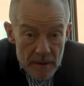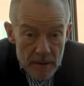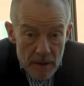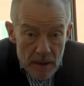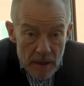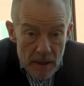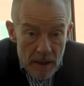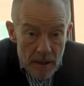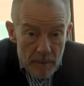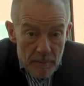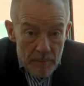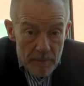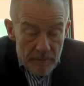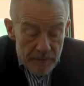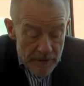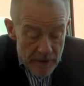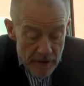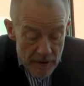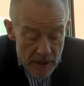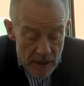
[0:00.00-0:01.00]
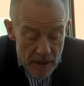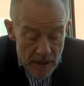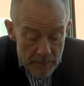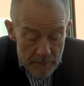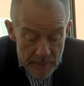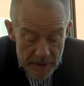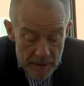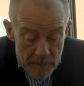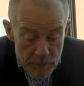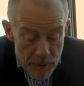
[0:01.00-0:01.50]
Um, there are
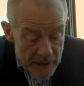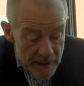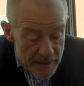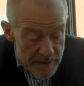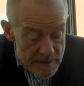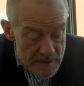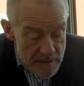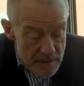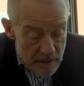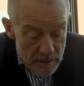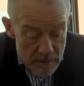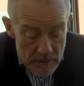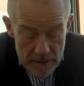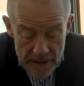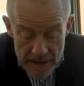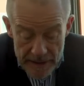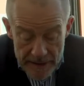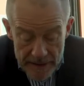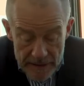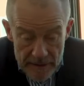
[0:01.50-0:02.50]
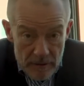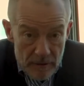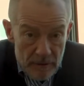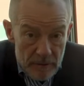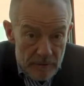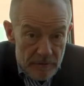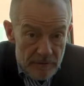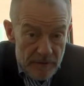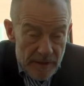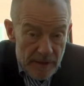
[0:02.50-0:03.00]
big brands uh, like
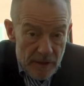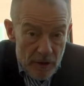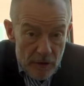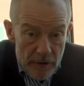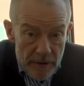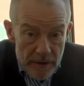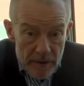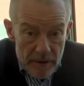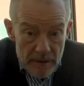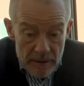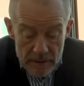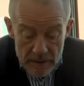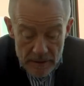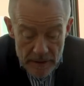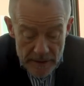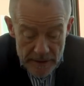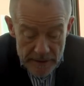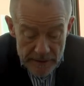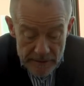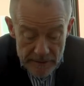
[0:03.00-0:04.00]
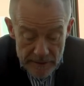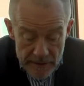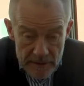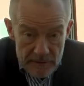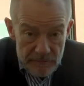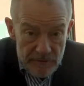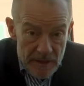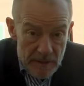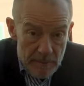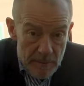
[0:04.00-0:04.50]
uh, Tag Heuer, like
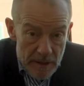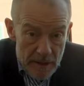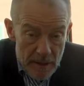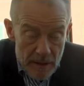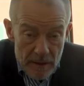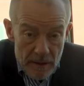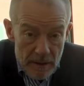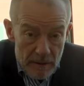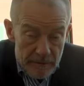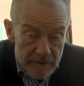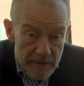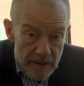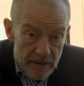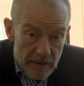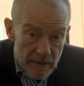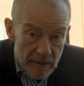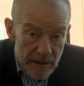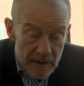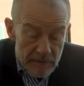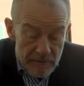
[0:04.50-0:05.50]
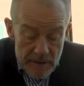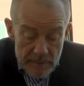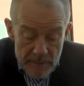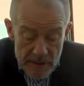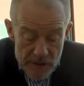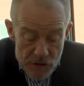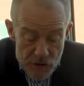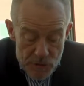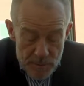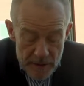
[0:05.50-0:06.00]
LVMH, uh, the other
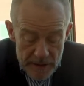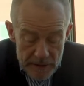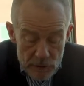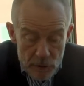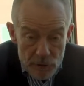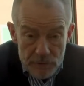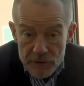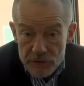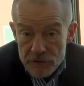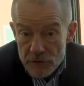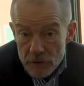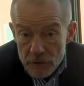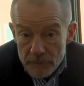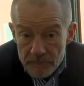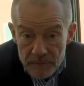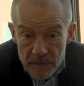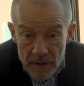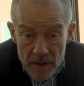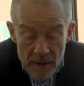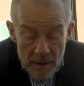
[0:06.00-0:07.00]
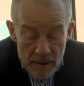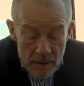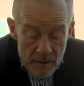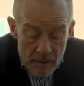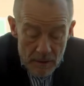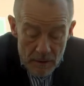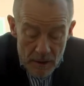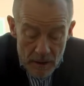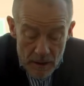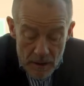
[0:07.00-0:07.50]
LVMH brand Louis Vuitton,
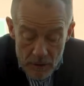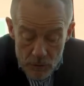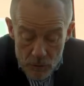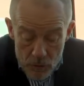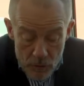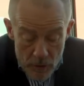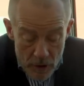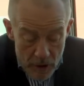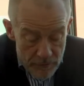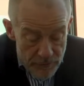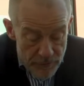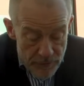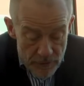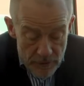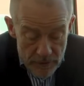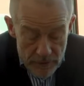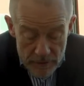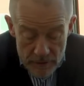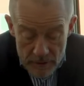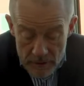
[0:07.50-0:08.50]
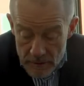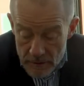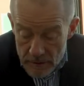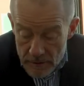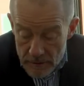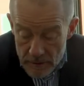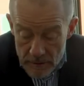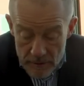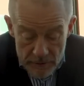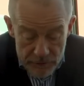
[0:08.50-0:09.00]
who
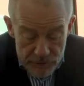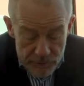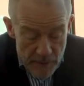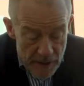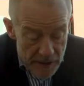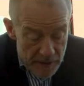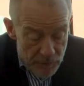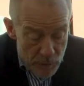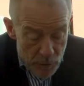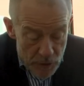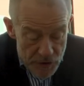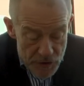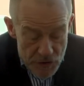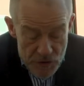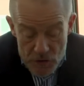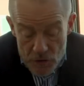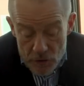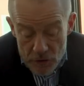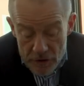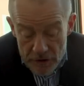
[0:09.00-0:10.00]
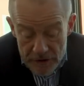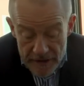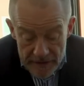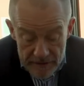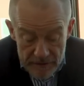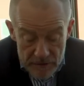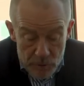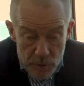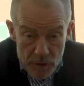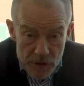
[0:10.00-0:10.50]
offer smart watches or
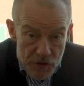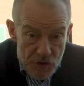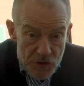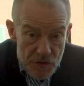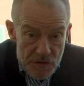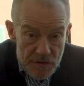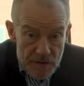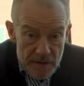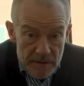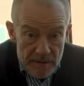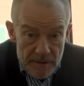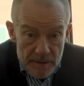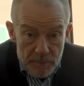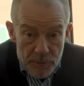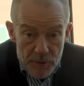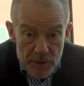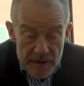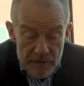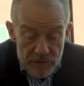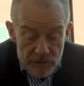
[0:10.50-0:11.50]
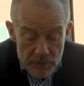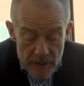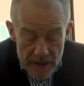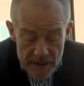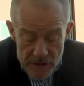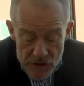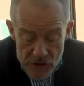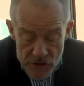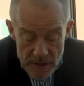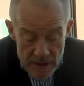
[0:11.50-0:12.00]
connected watches in that price
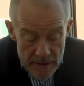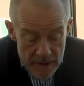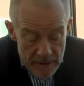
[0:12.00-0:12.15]
range.